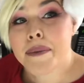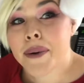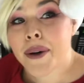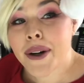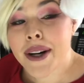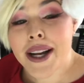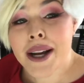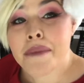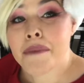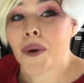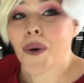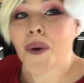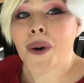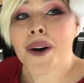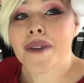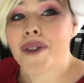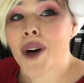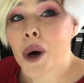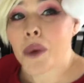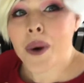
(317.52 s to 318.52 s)
to put in more
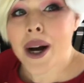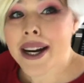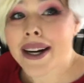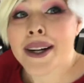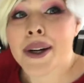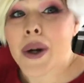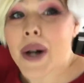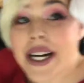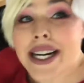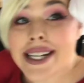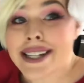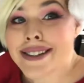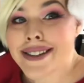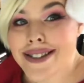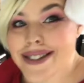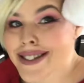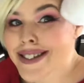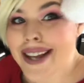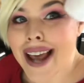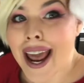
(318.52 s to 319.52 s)
of our wet
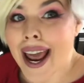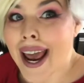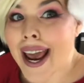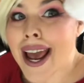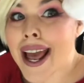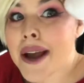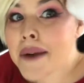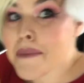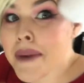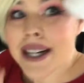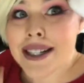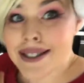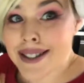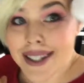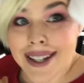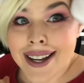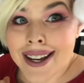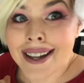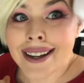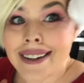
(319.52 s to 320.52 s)
ingredients and mix
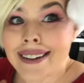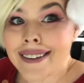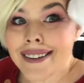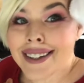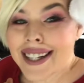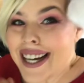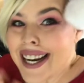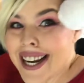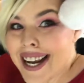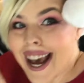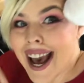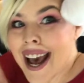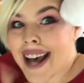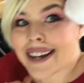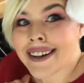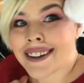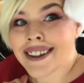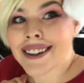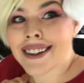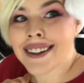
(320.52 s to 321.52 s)
again. Yay!